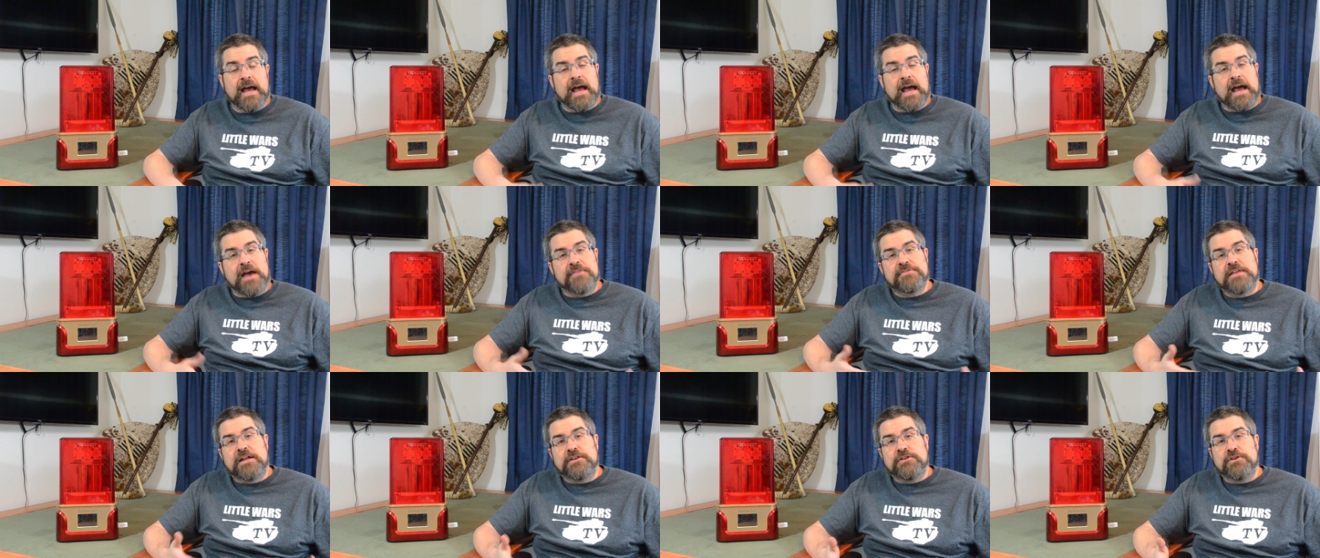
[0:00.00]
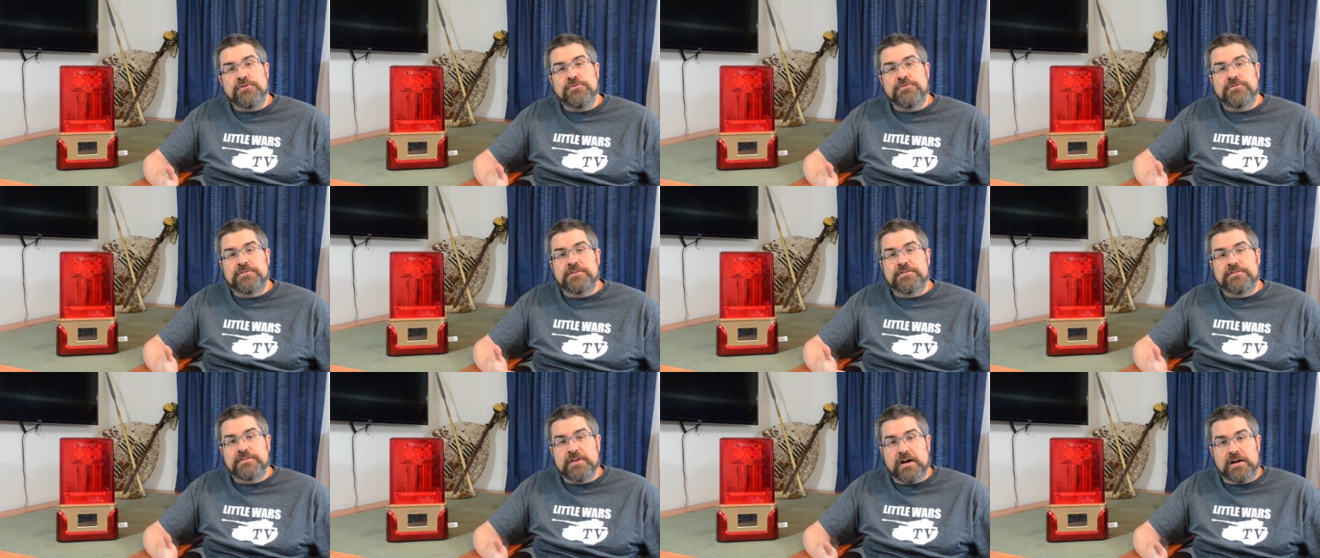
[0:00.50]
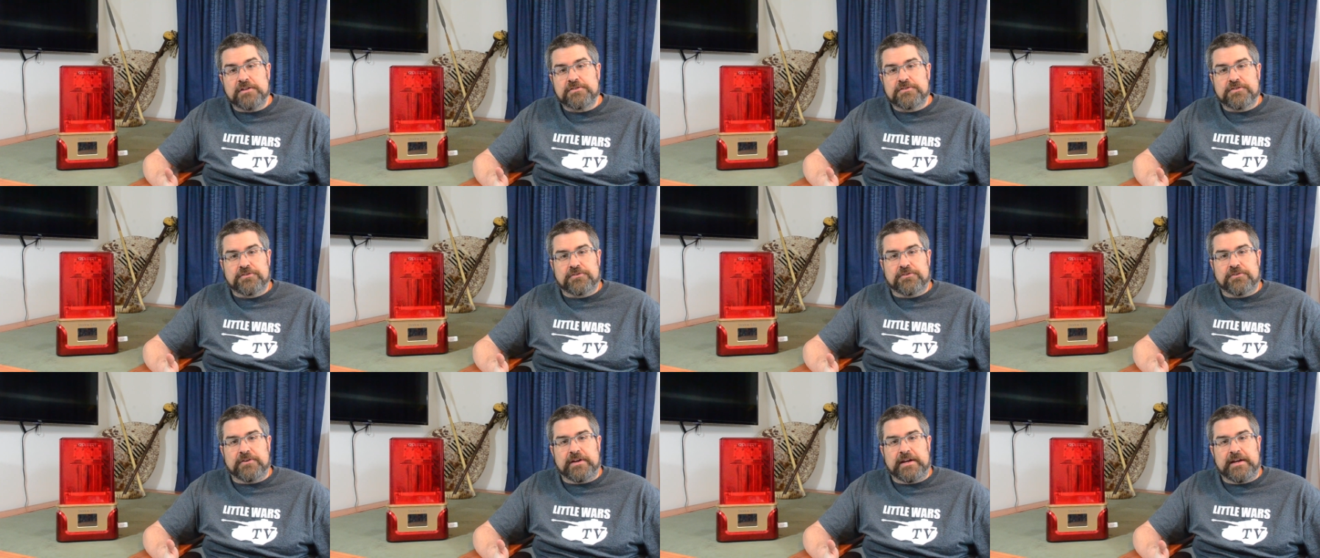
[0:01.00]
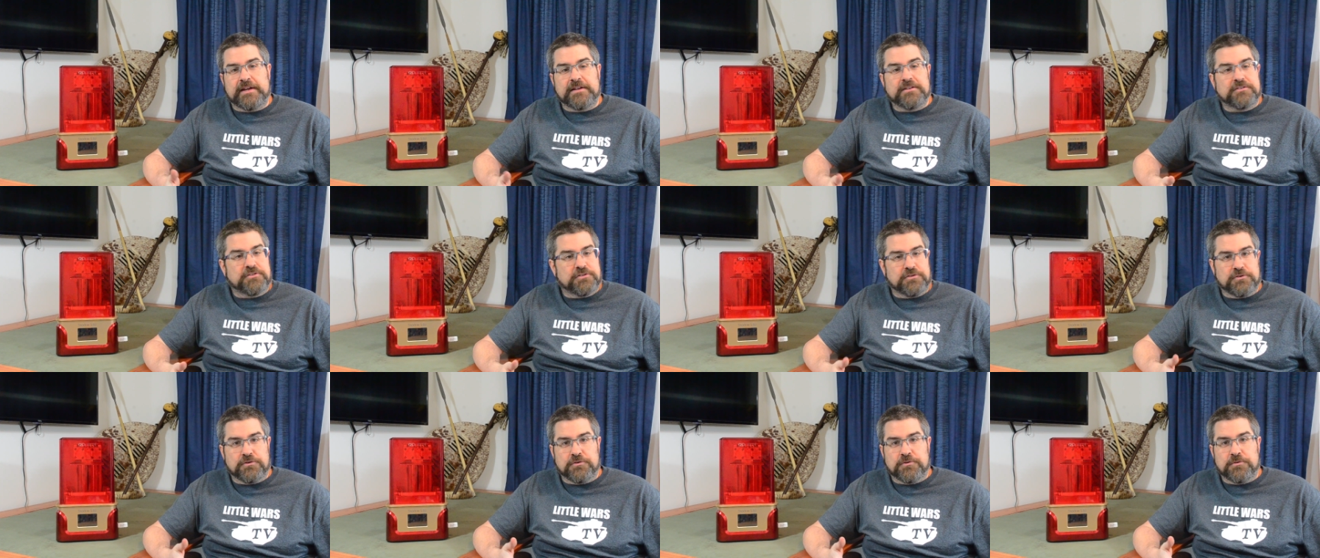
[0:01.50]
and then use the touch screen
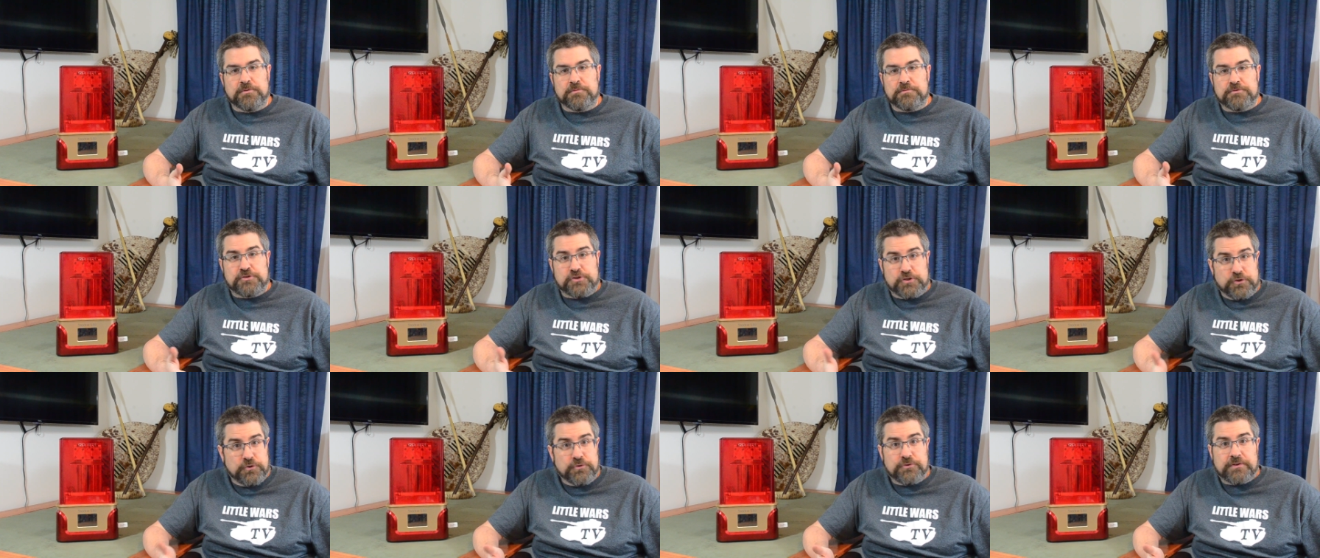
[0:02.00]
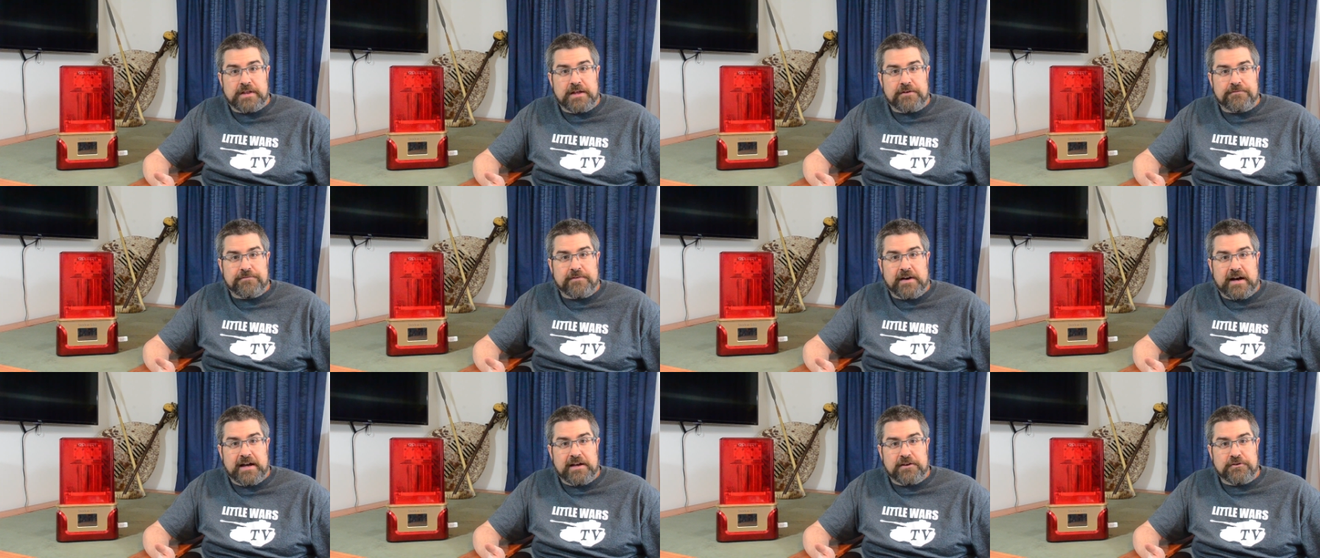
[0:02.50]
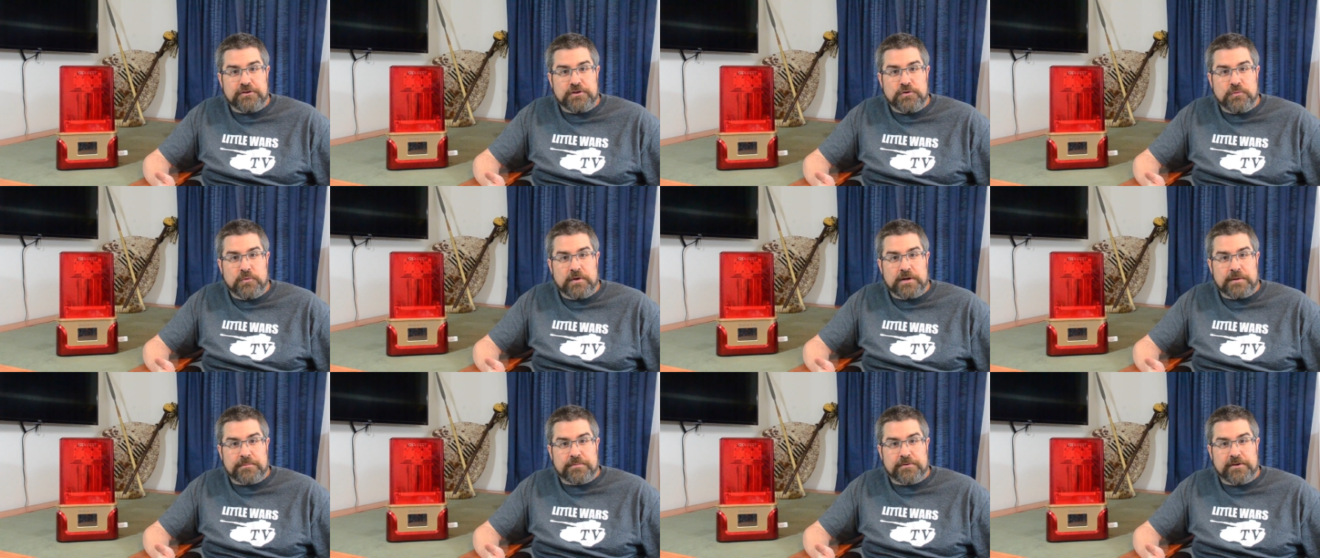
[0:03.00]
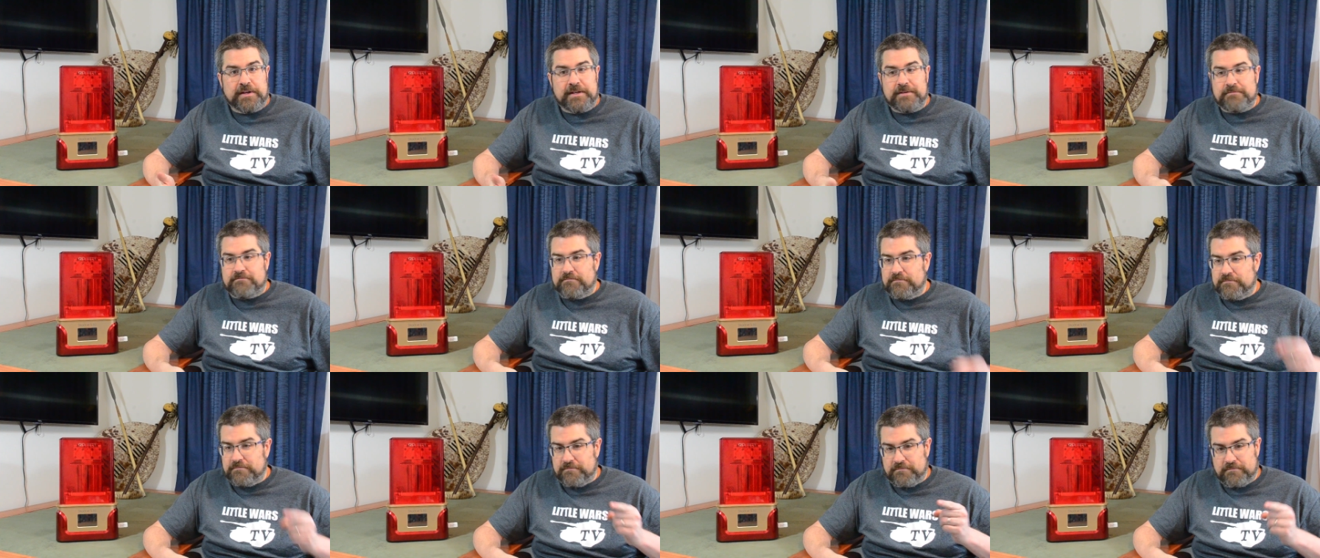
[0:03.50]
to choose that file you want to print
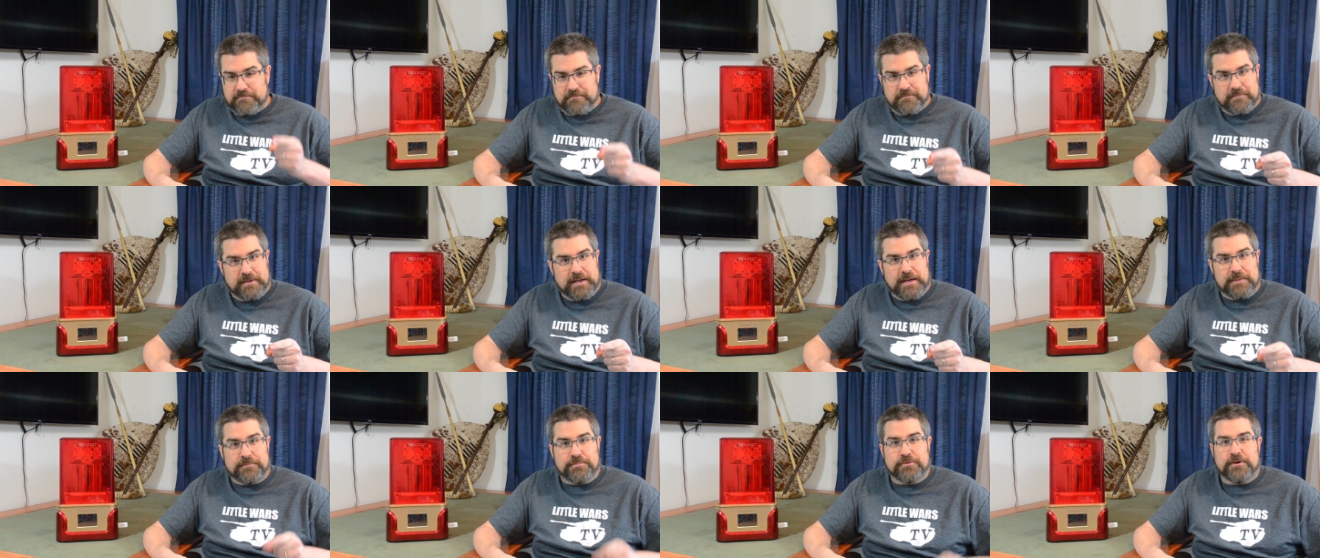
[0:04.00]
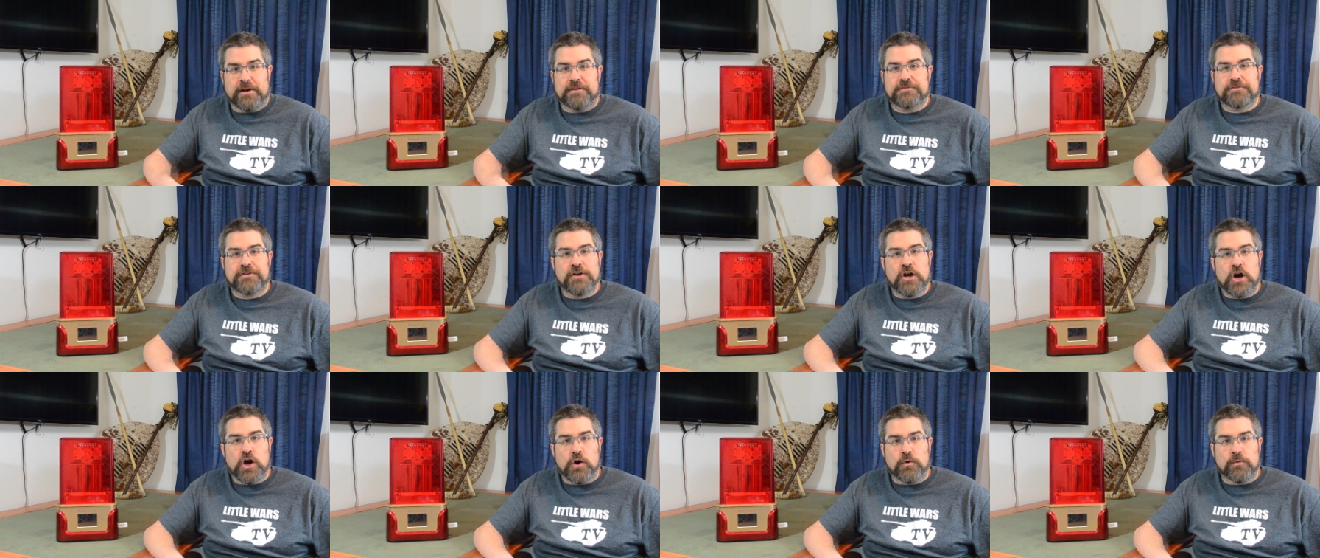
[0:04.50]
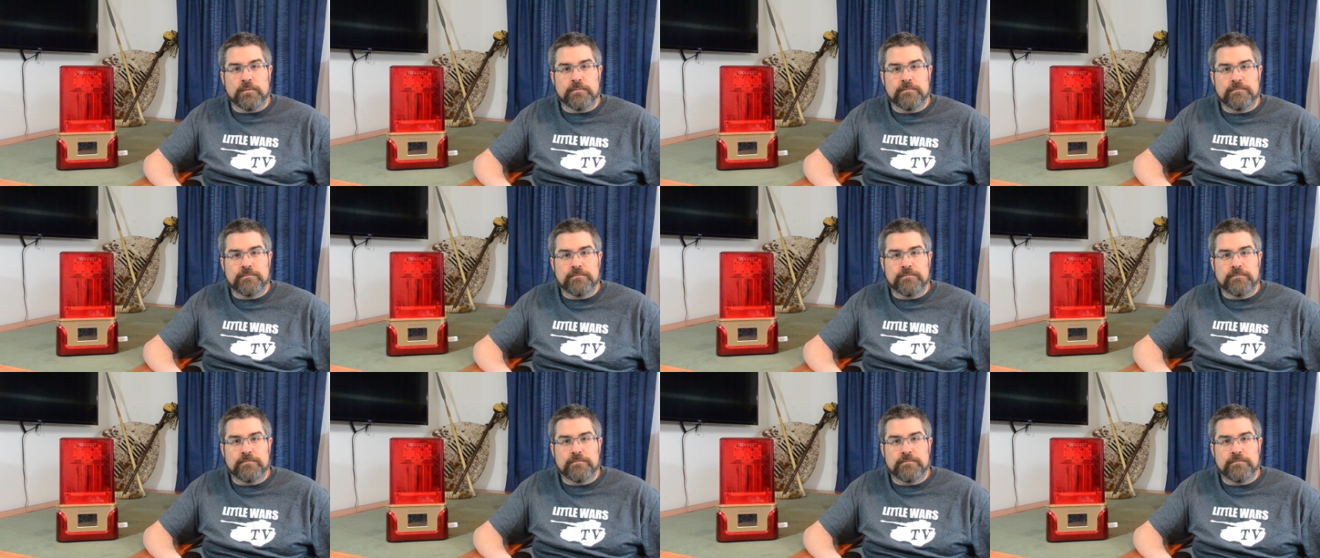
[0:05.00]
and press go.